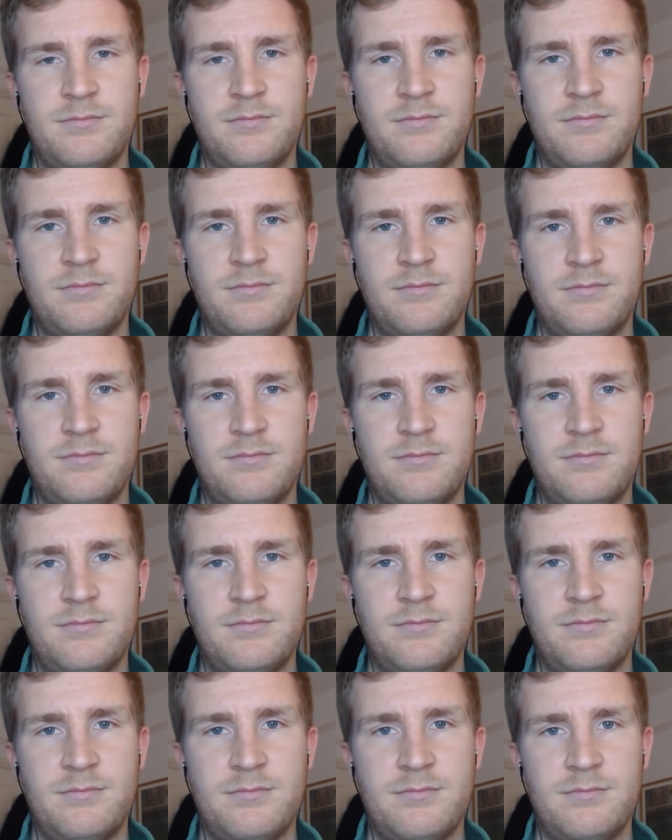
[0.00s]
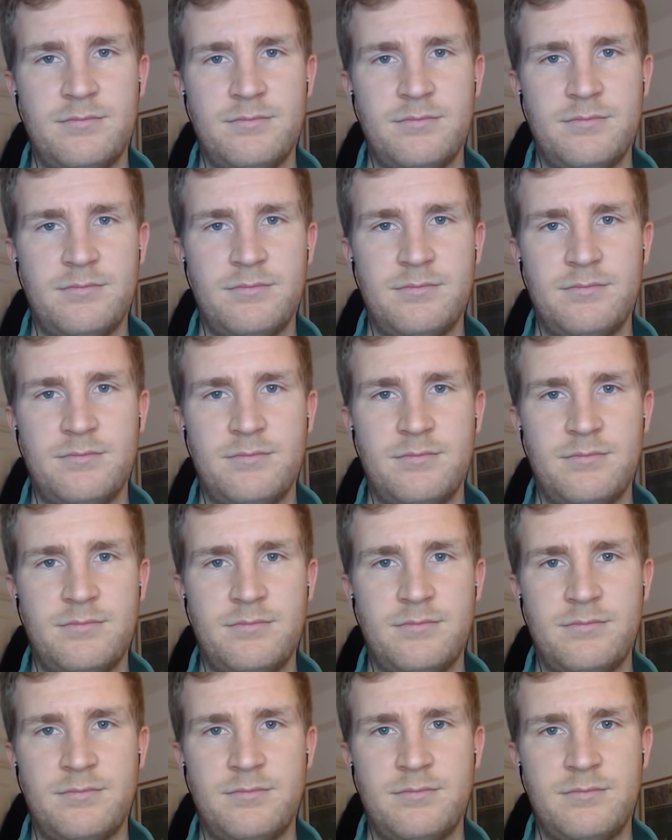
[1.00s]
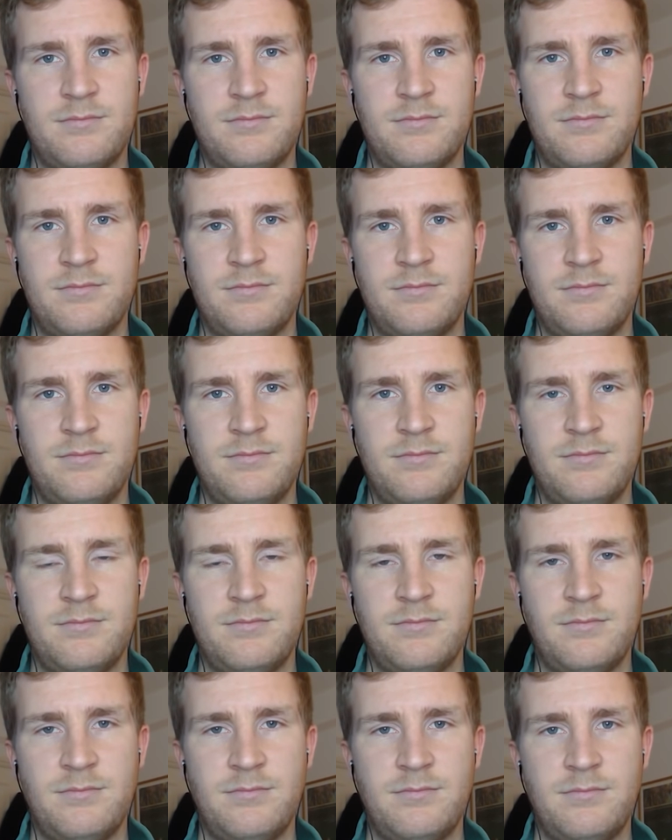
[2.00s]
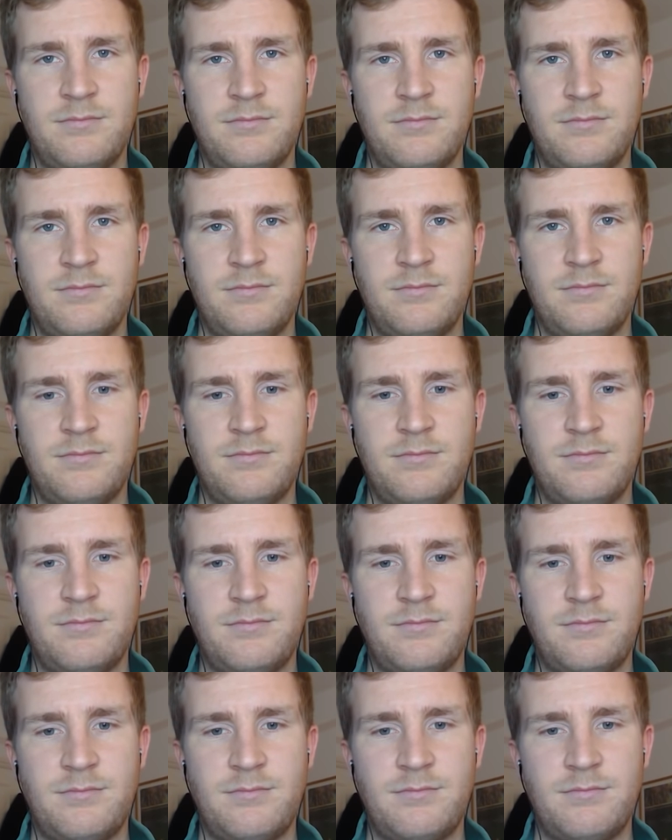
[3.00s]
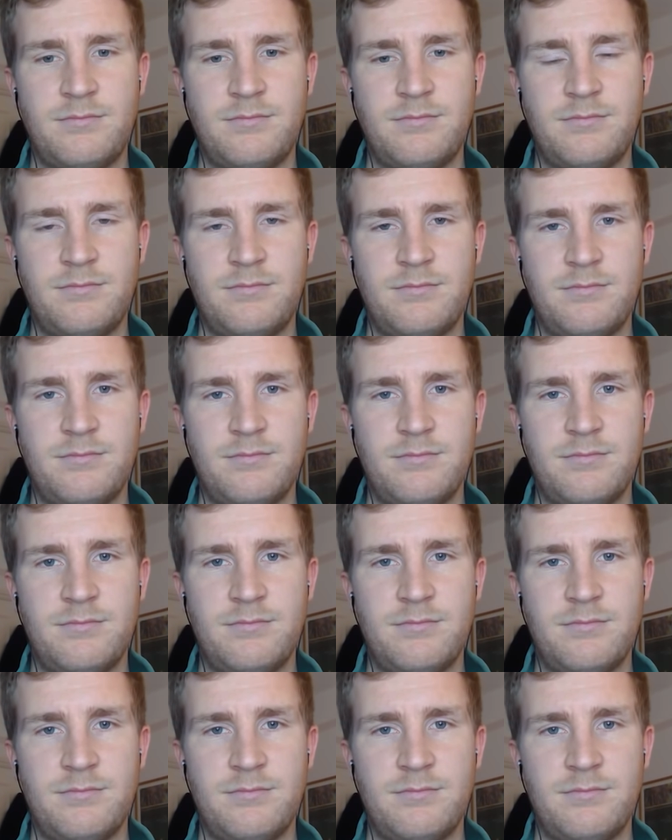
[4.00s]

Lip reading: The person shown says nothing.